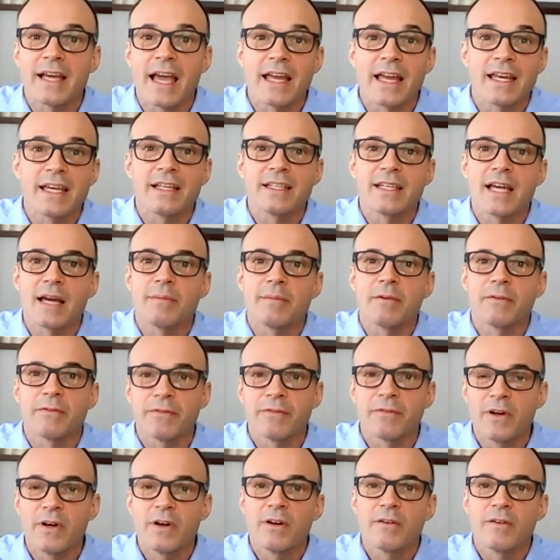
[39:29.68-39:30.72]
any type of
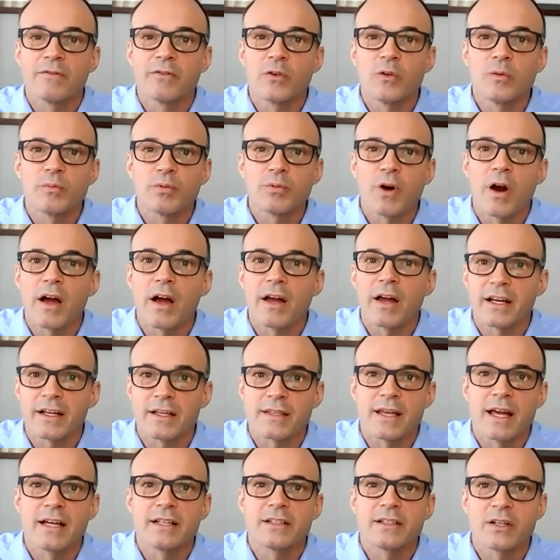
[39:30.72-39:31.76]
food products,
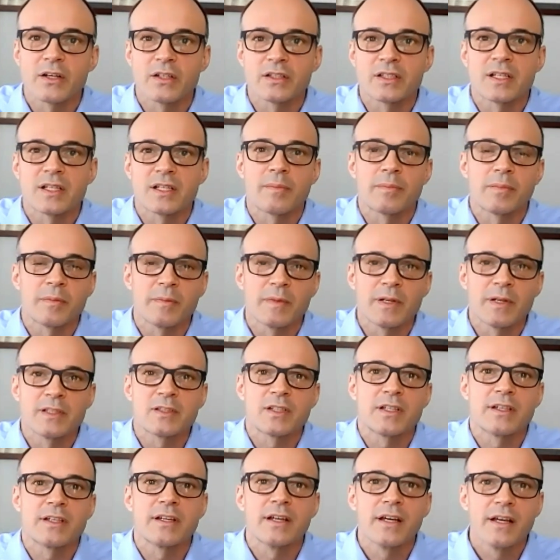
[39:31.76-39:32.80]
dietary supplements,
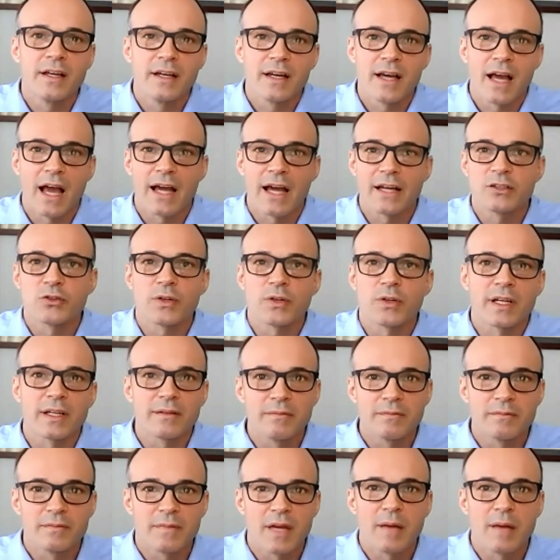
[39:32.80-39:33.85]
and I
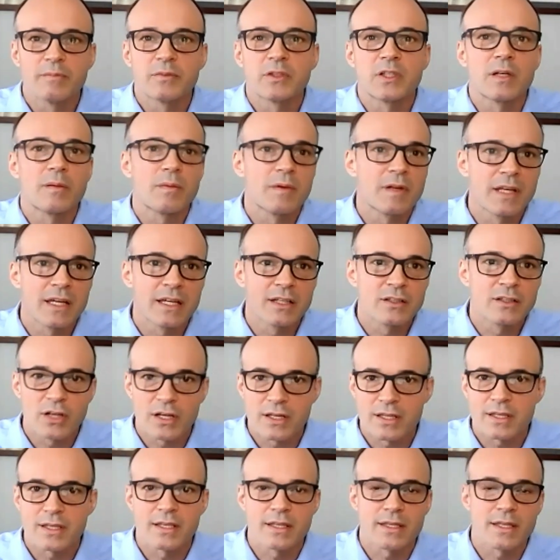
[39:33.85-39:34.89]
treat hemp CBD
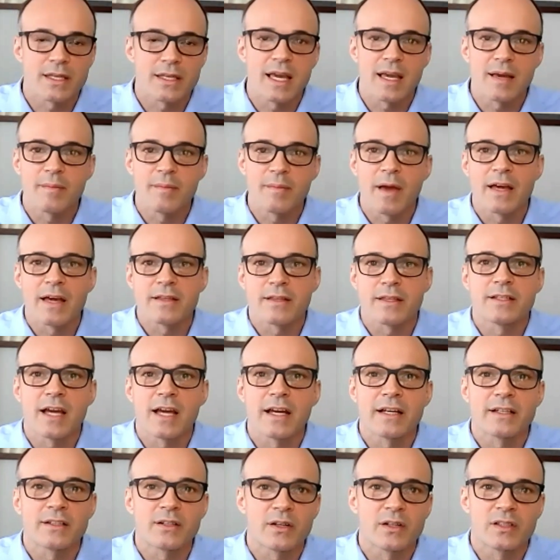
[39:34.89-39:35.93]
just the same as a
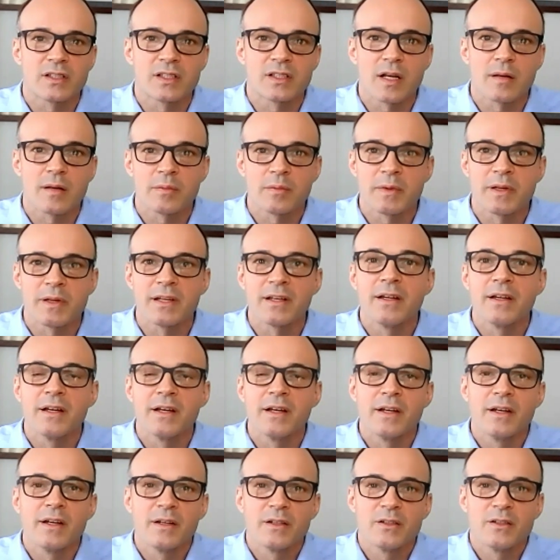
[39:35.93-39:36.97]
dietary supplement,
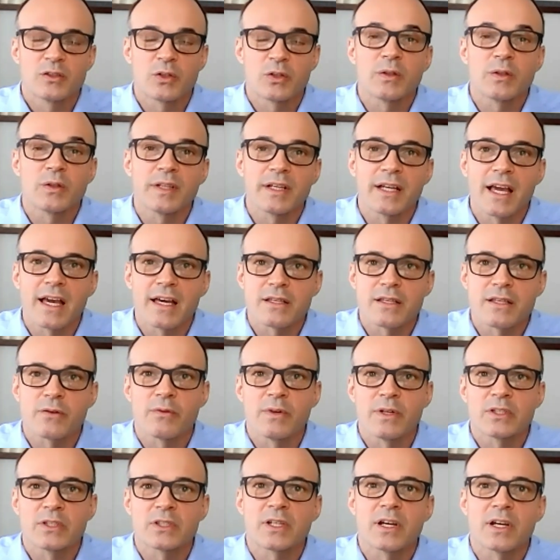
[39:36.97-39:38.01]
certainly has a
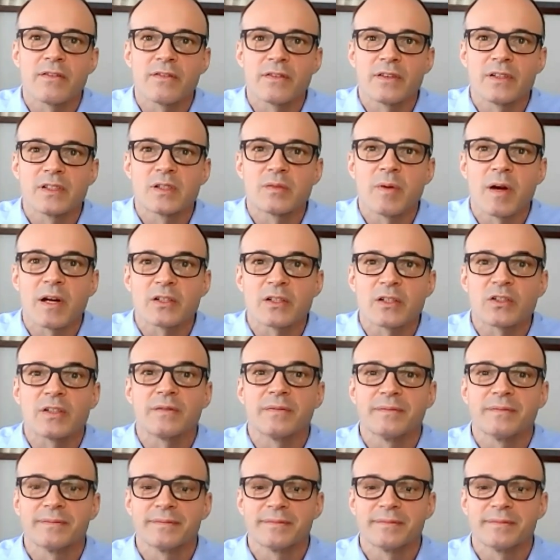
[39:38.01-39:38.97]
risk of inspection.